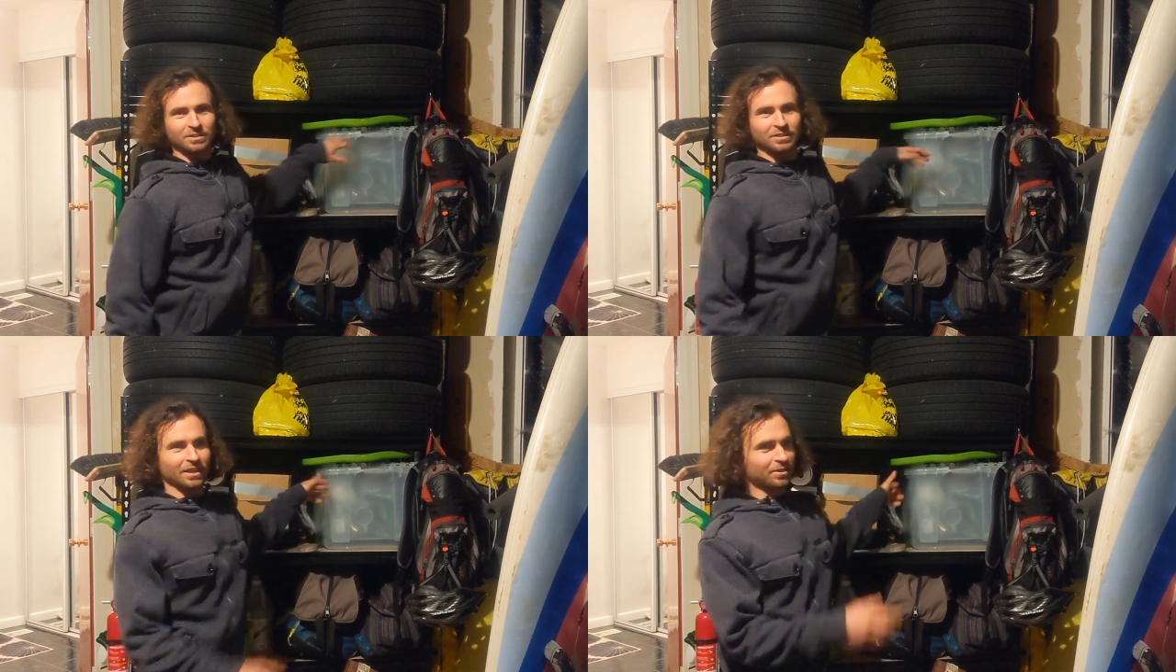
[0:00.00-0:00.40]
We
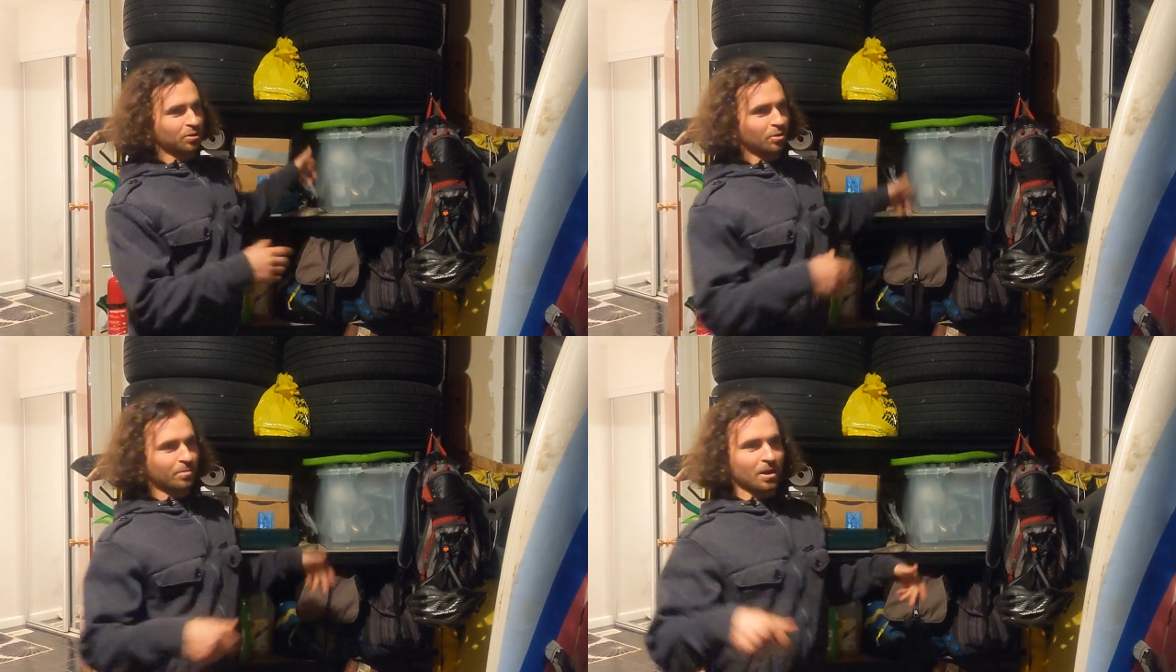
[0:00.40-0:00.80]
just take the
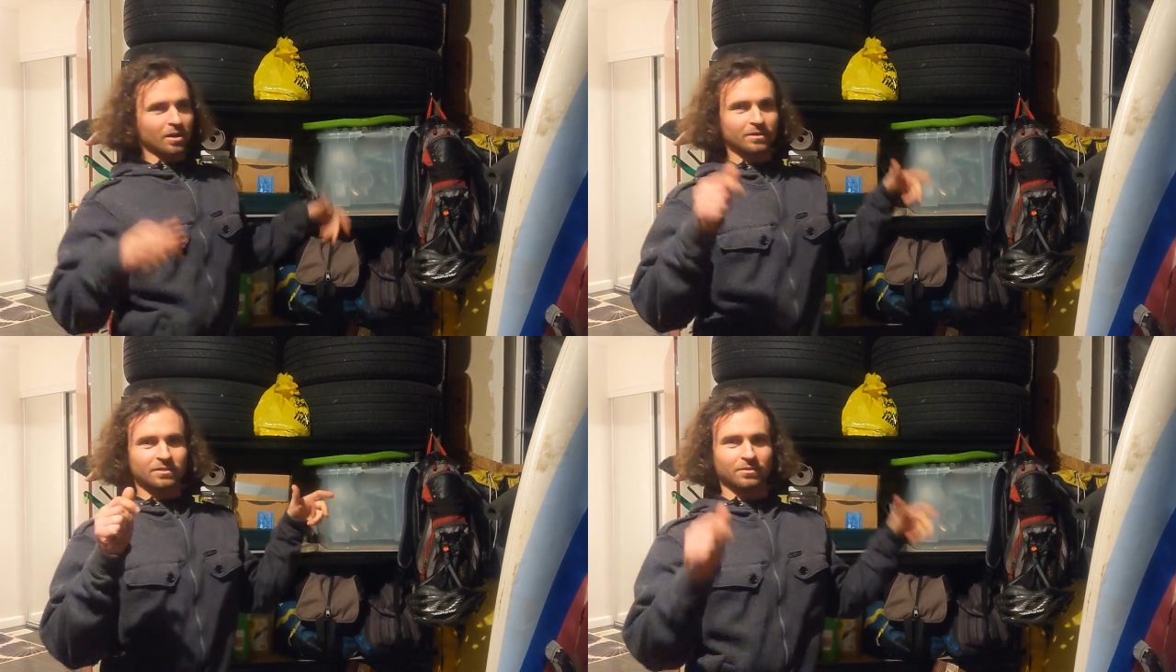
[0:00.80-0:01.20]
whole
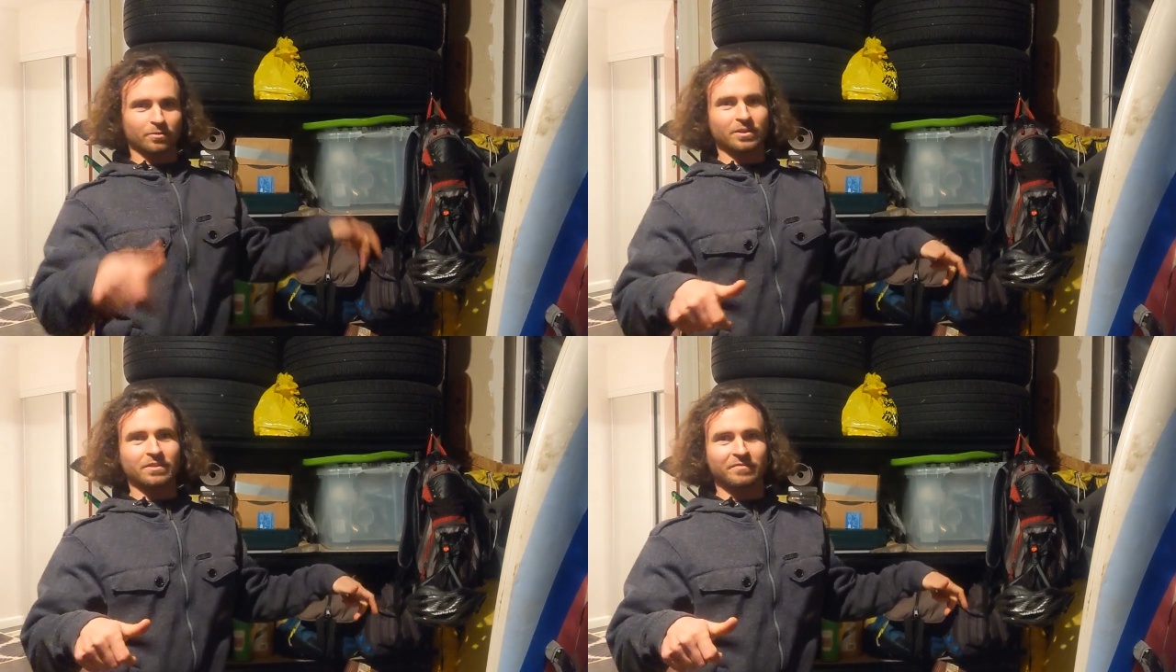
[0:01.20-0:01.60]
box,
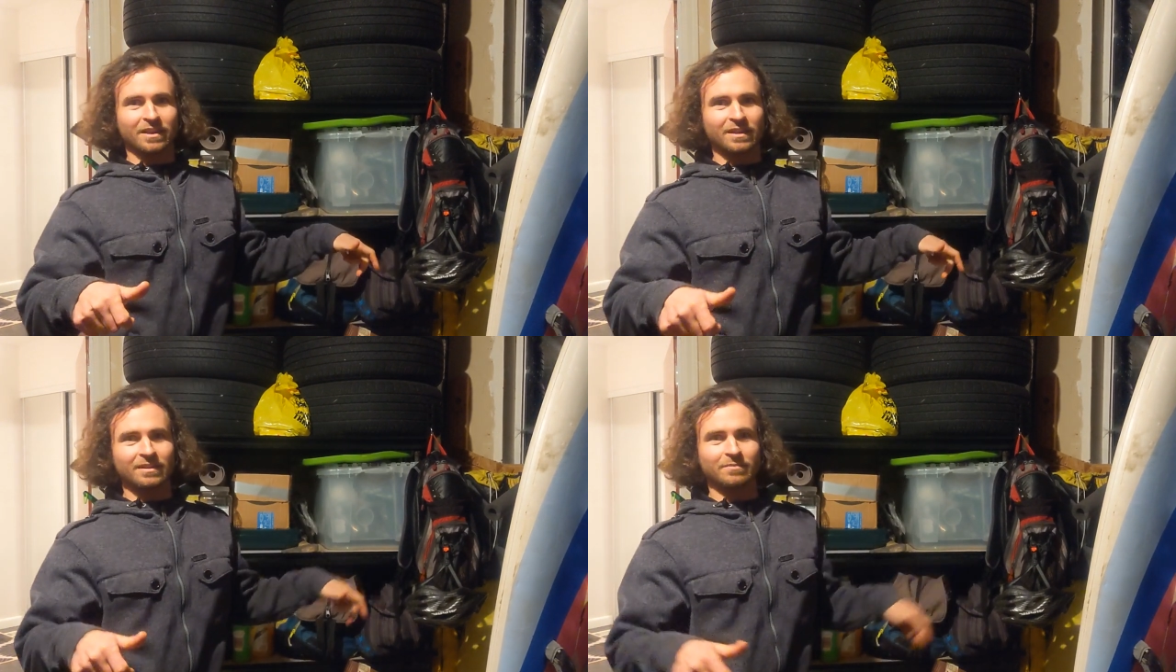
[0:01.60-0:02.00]
throw it in the
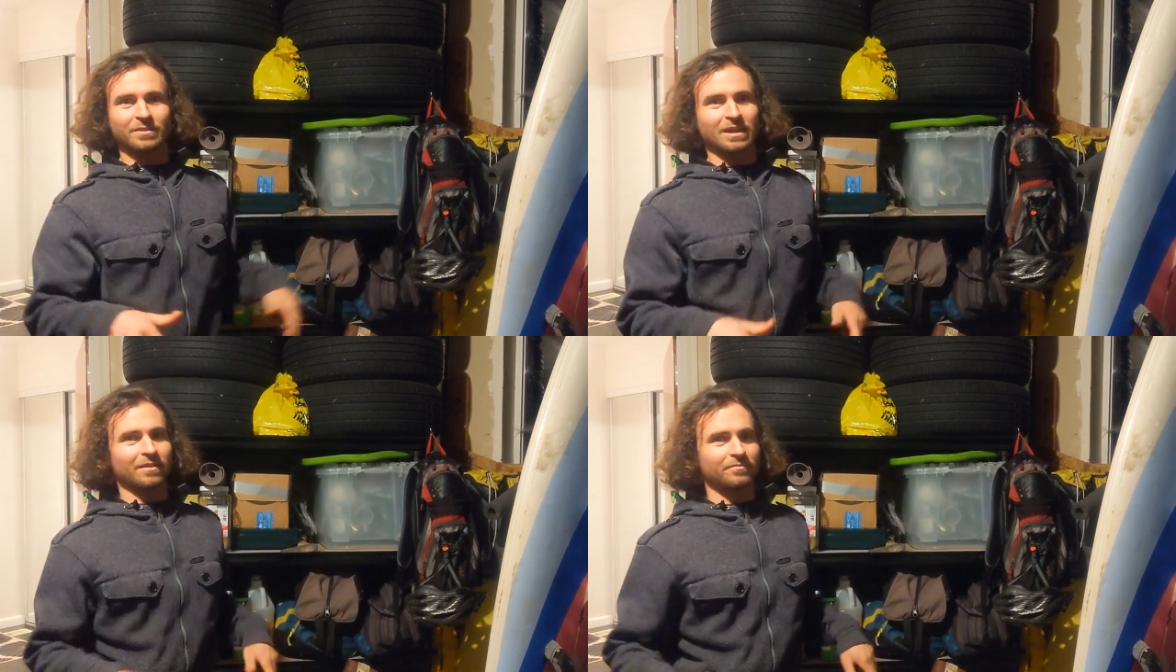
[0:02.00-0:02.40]
van, and
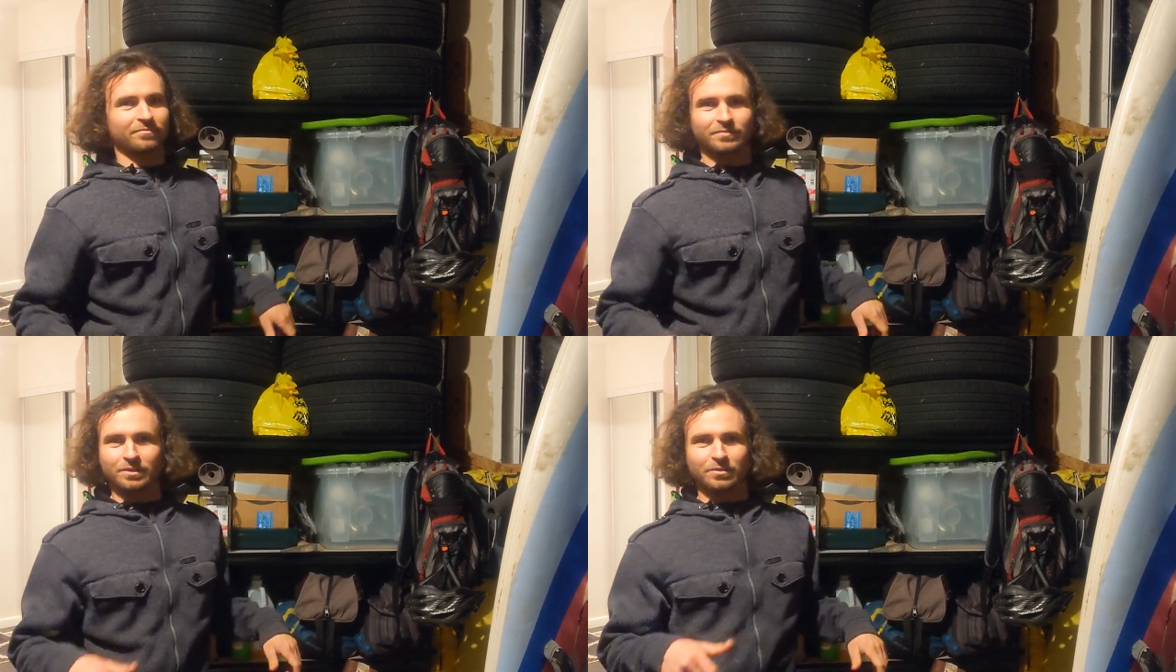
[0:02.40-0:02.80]
we have,
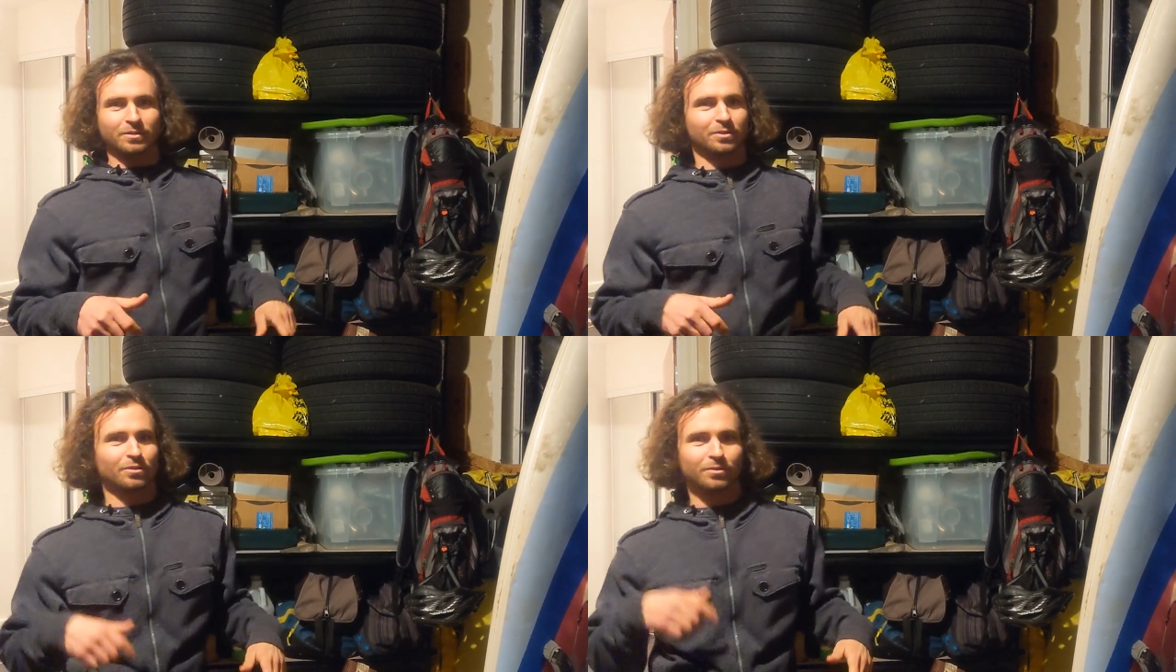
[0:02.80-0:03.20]
you know,
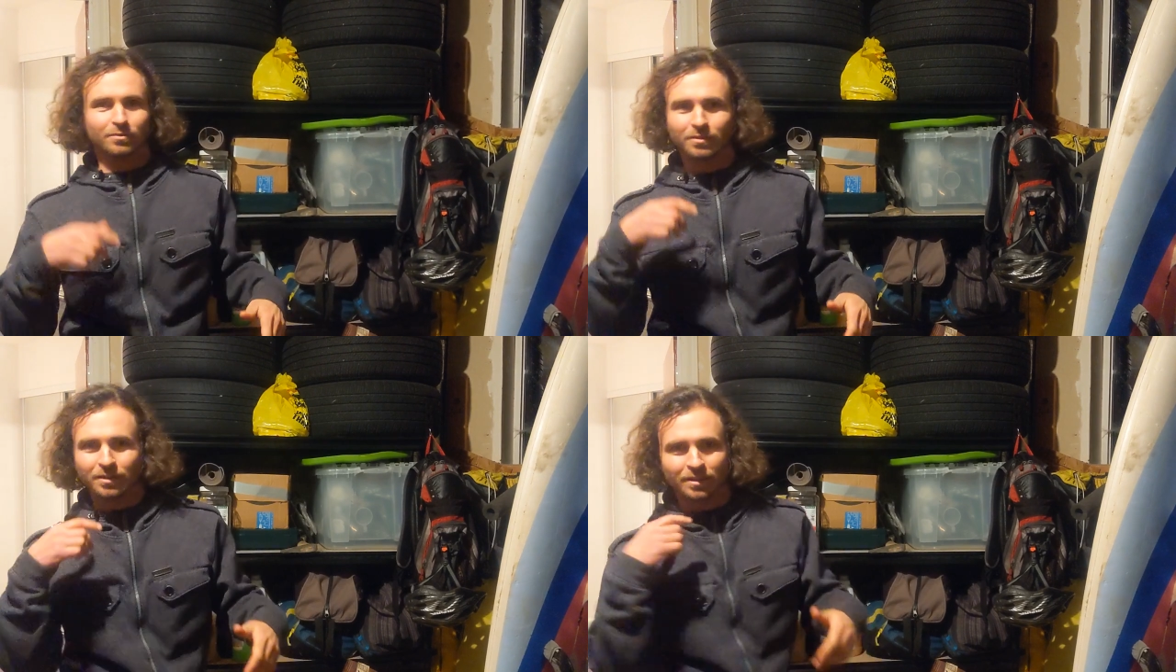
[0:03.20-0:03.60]
our
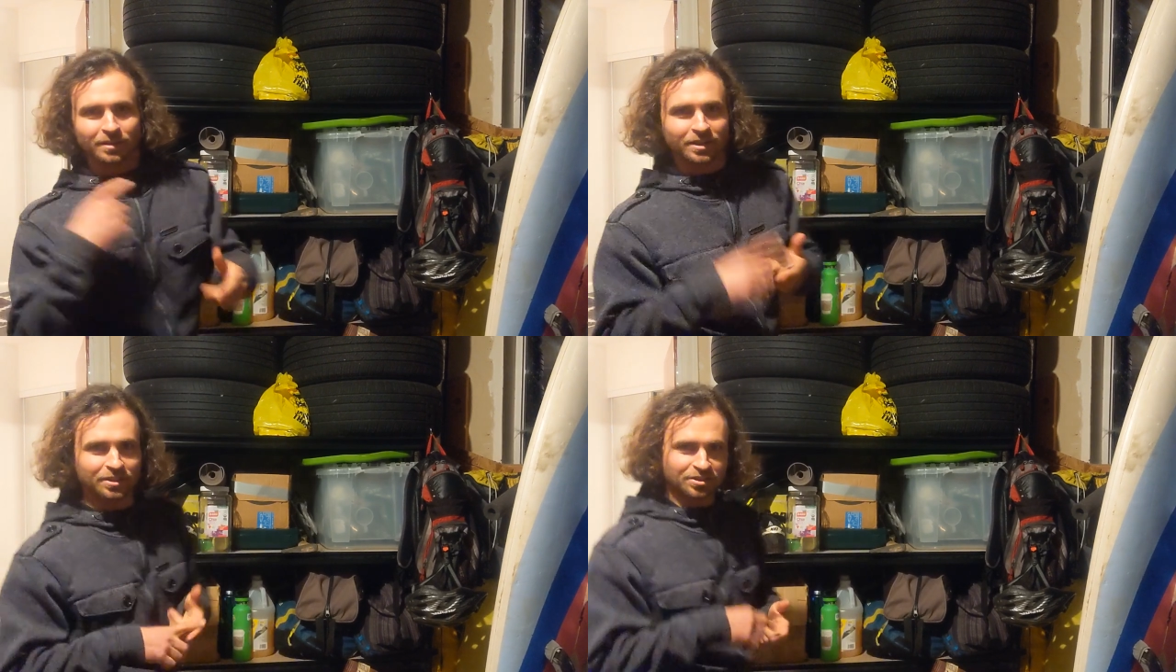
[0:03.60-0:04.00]
whole
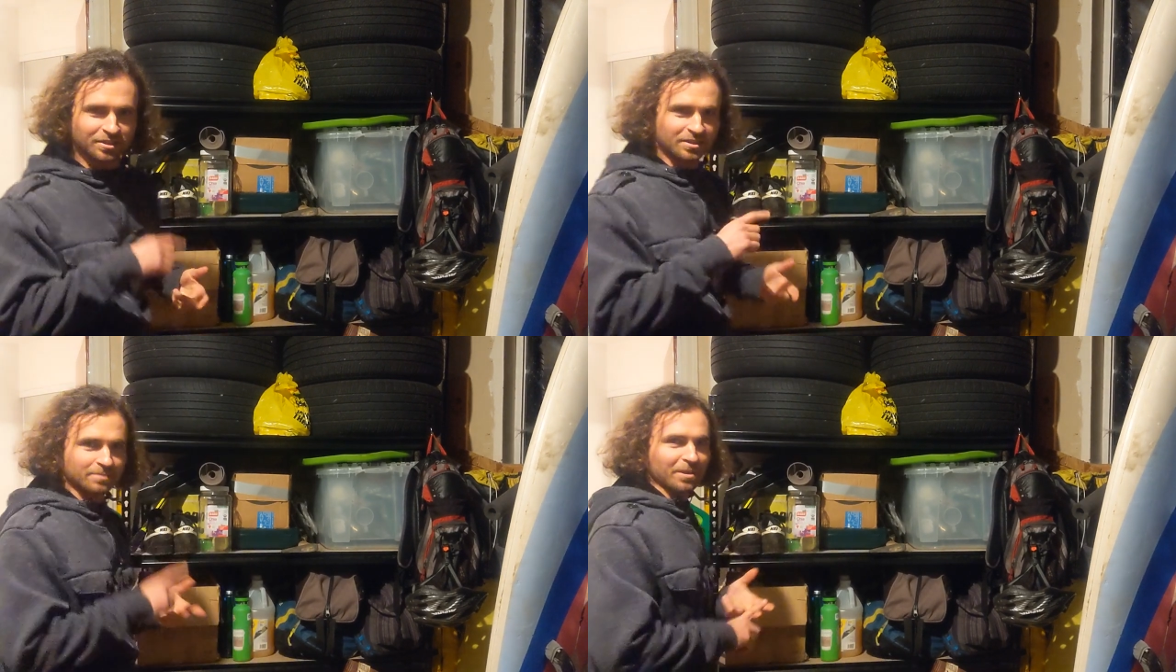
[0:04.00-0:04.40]

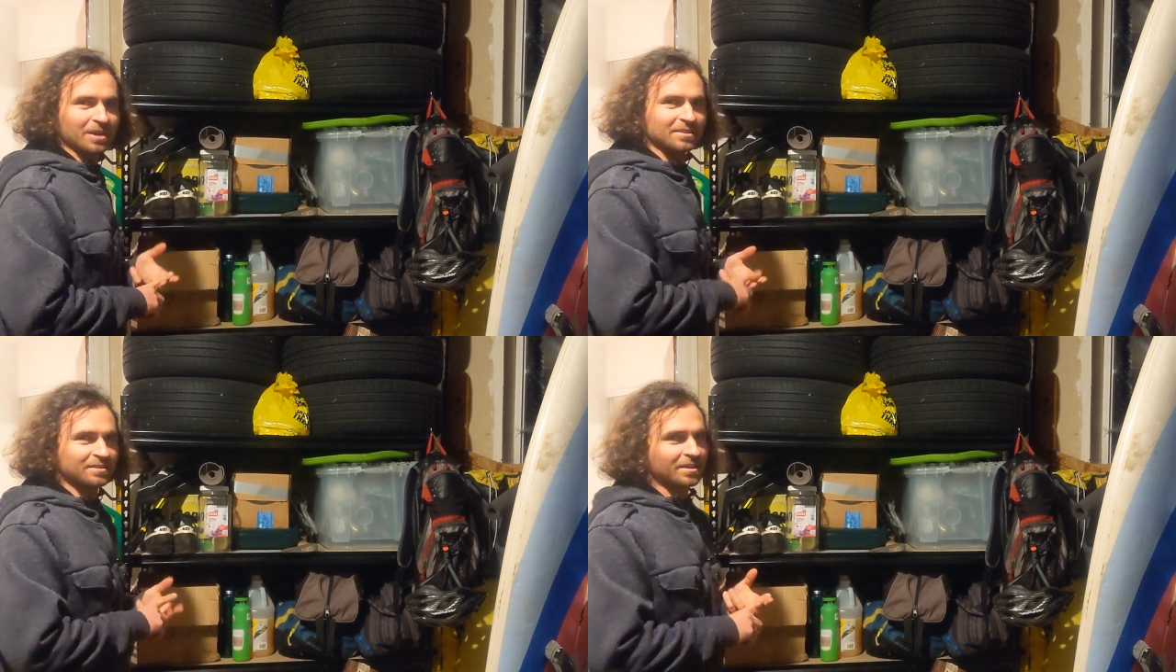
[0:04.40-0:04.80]
kitchen,
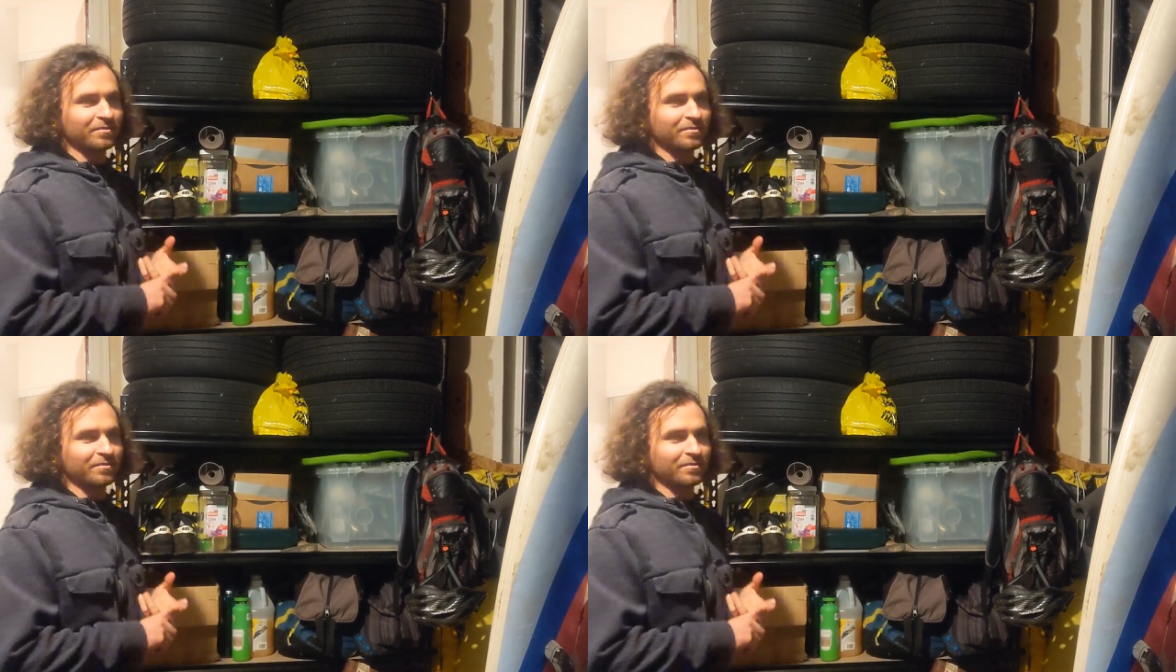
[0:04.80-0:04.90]
spices,